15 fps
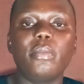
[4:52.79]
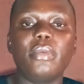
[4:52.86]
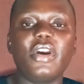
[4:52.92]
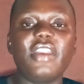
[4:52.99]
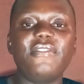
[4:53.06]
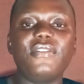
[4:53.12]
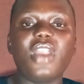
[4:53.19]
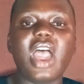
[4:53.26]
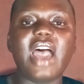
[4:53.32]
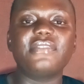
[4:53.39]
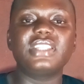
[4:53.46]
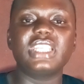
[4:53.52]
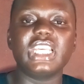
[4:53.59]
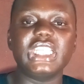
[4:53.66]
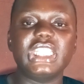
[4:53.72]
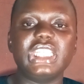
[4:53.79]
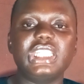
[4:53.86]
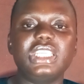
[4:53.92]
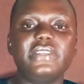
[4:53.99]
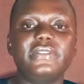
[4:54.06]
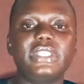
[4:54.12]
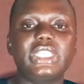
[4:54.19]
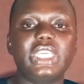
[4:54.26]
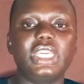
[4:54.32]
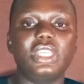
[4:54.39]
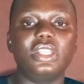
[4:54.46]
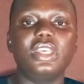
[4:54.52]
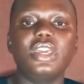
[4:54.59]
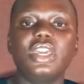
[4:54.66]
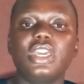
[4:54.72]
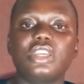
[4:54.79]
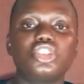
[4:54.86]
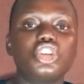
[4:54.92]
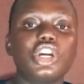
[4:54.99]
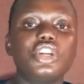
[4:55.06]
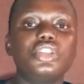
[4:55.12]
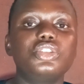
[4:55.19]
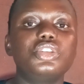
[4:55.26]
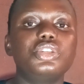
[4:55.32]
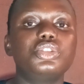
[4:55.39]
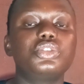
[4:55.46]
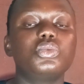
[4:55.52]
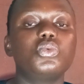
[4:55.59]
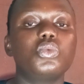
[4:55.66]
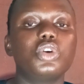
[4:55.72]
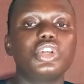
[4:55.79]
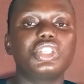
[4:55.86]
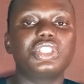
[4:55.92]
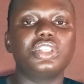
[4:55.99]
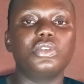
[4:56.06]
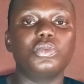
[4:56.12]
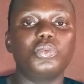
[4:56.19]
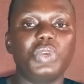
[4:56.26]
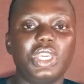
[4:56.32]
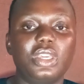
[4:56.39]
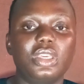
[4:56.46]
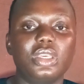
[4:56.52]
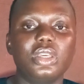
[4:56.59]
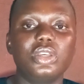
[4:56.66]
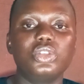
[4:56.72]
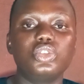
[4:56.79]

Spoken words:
but if you have sensitive skin, ensure you do it once a week.